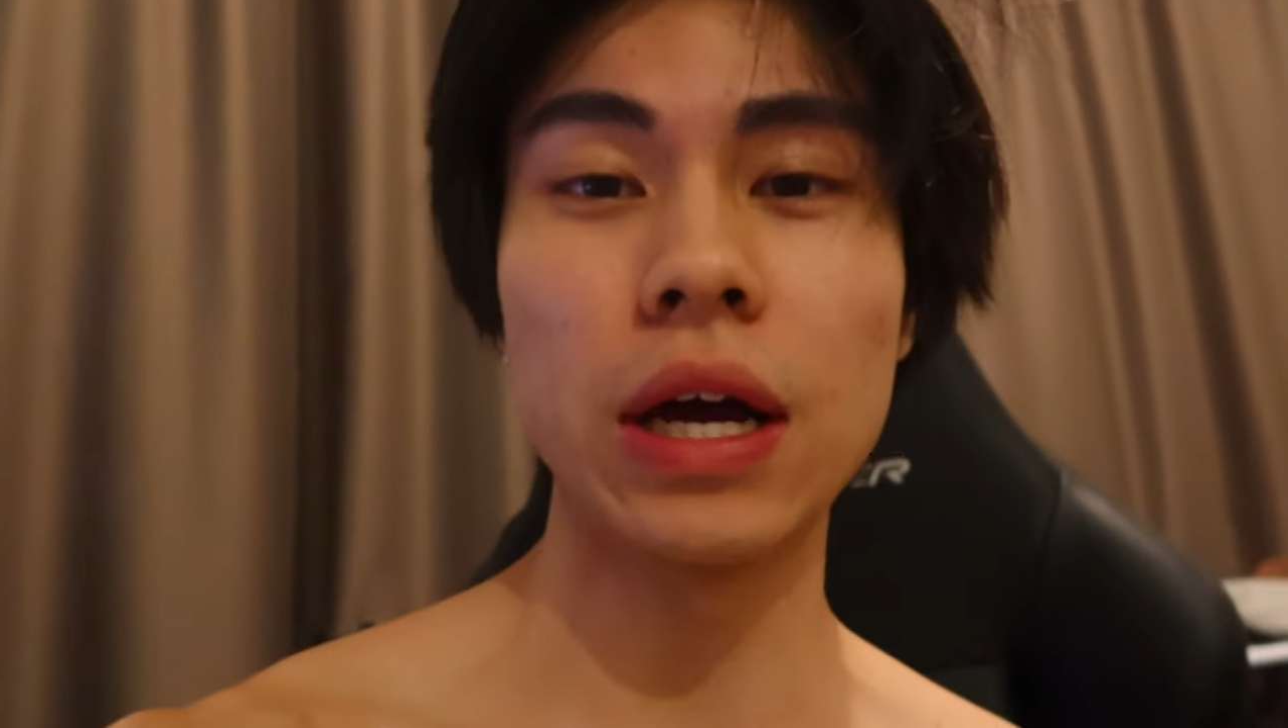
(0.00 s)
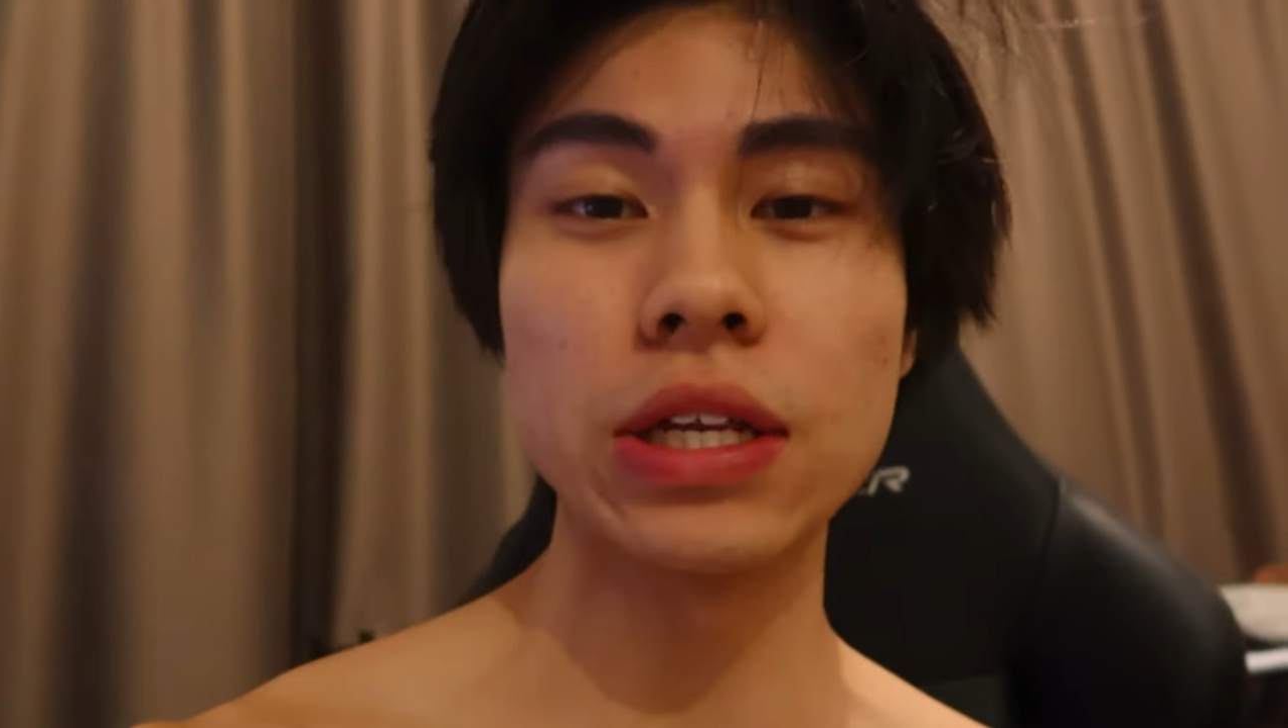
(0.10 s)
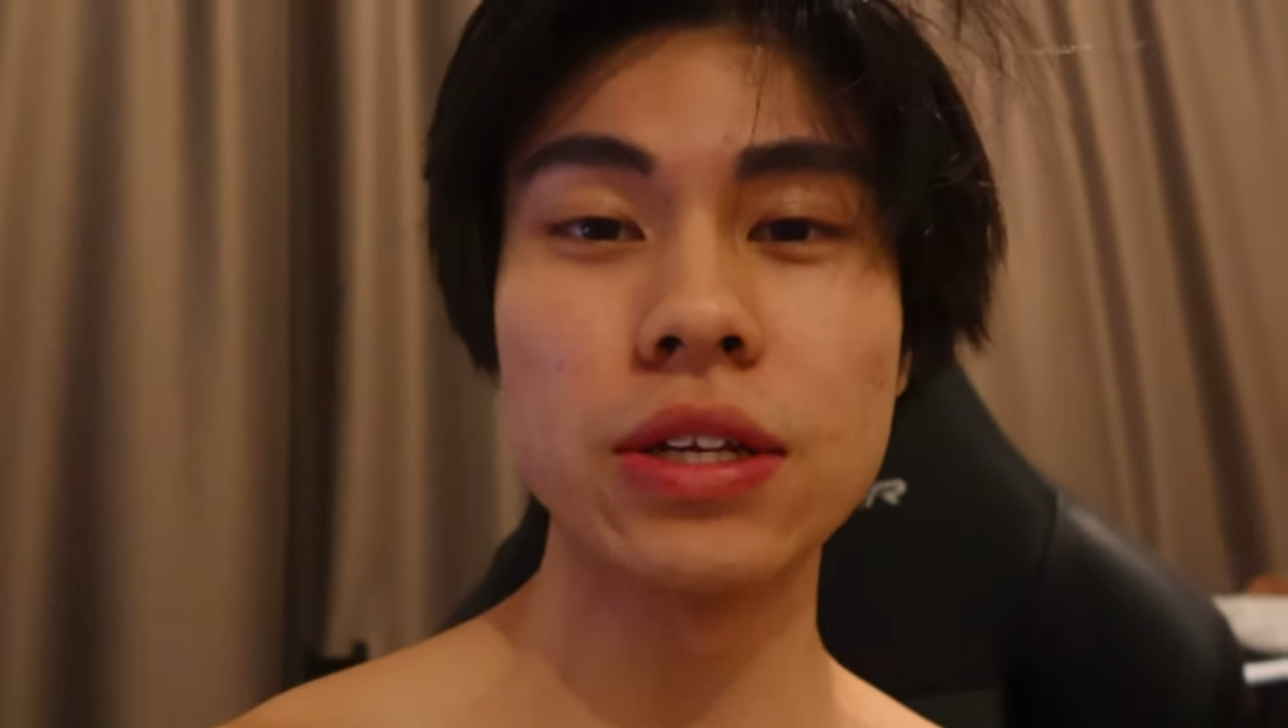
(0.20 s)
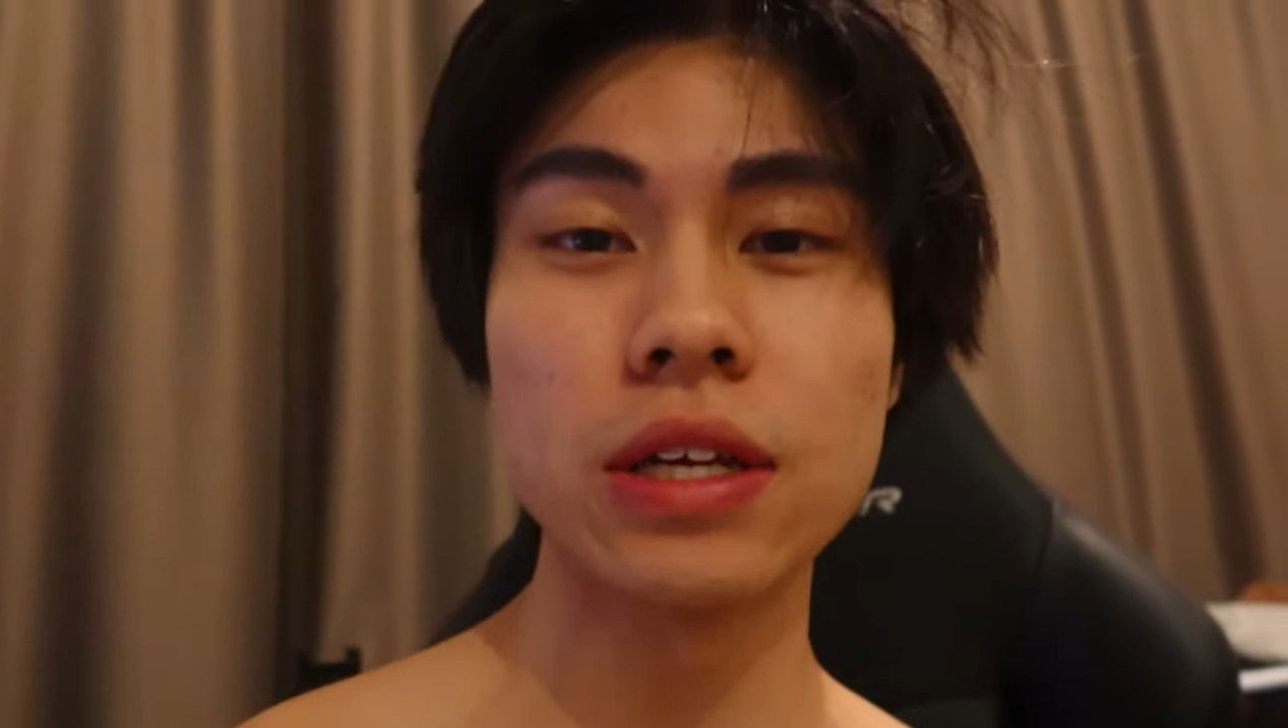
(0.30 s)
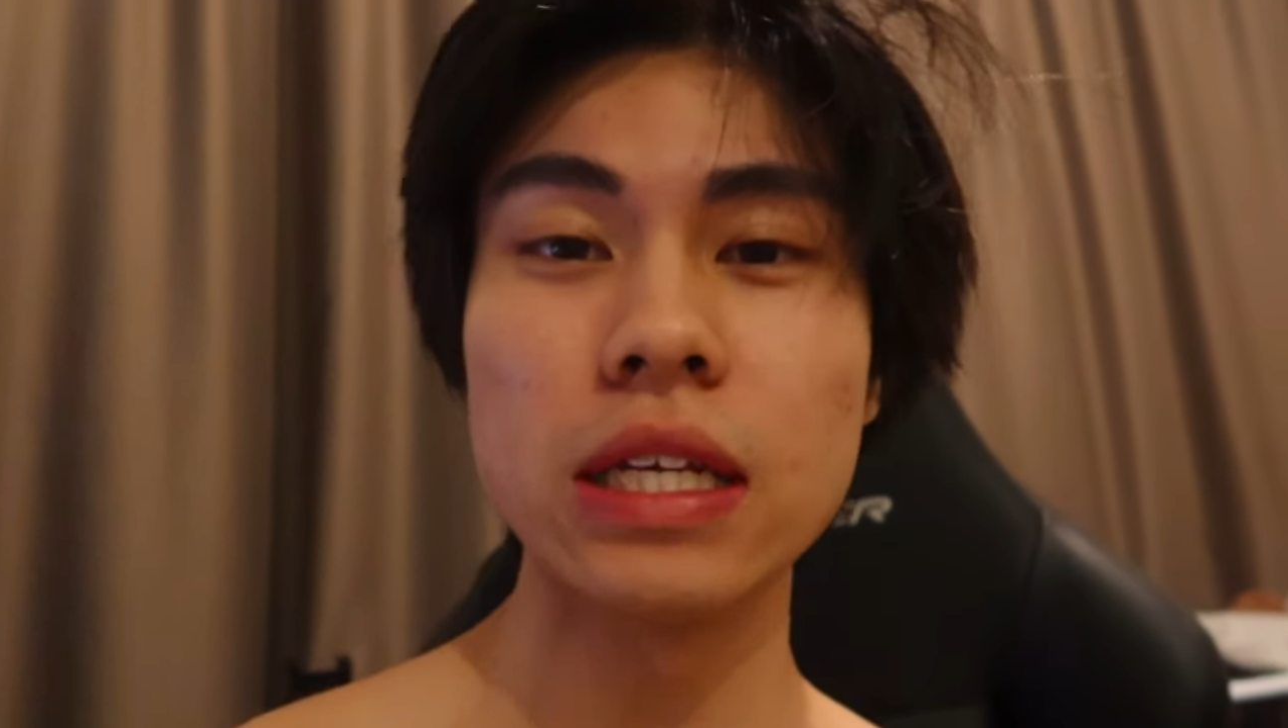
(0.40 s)

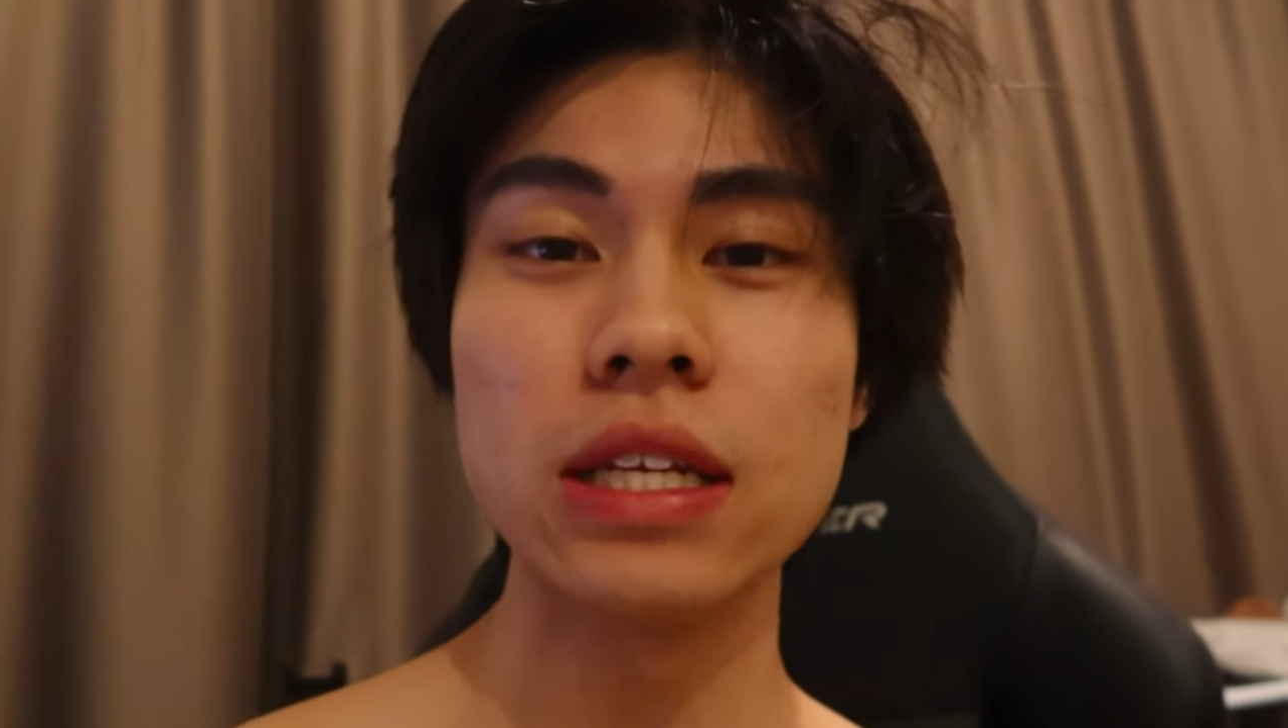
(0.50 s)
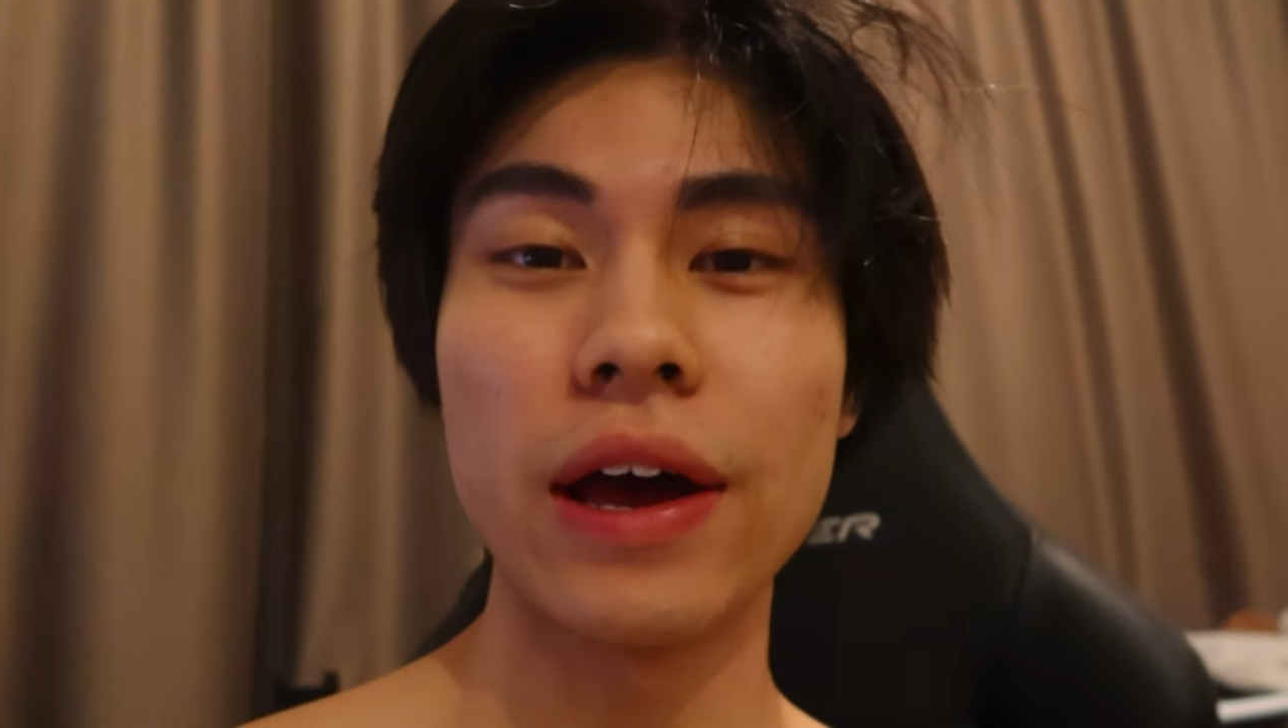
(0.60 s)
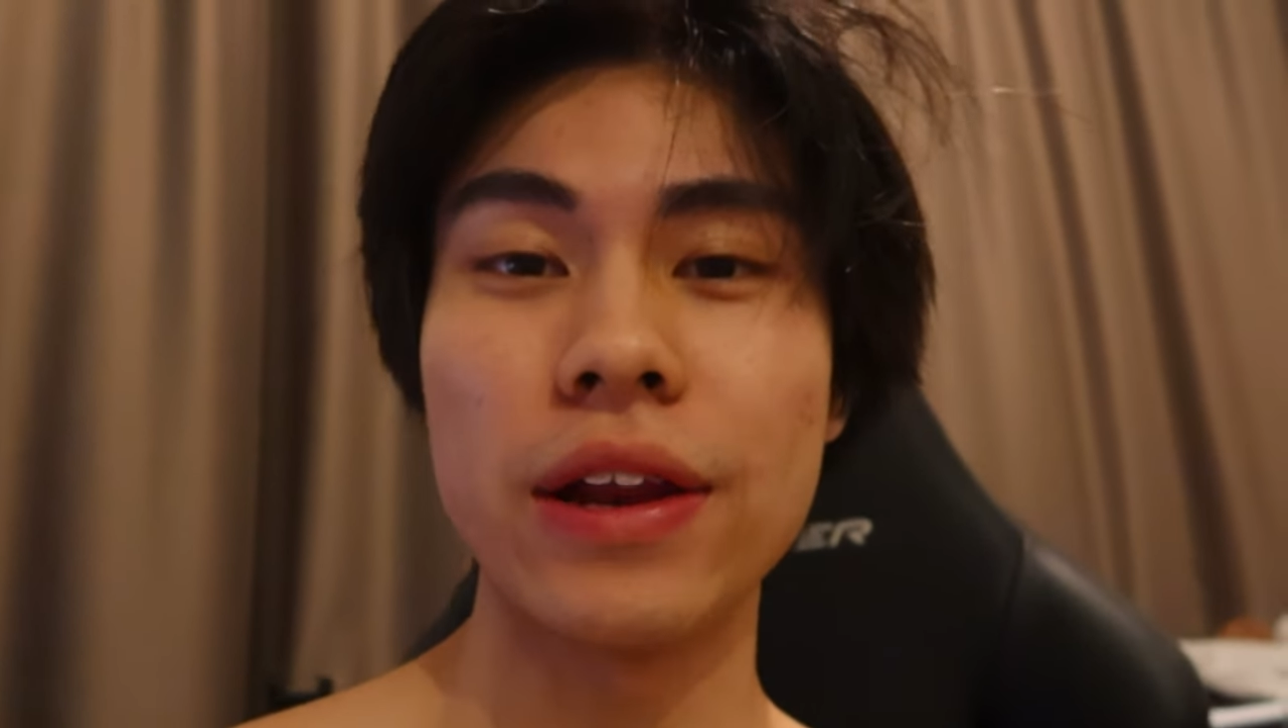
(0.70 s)
I didn't eat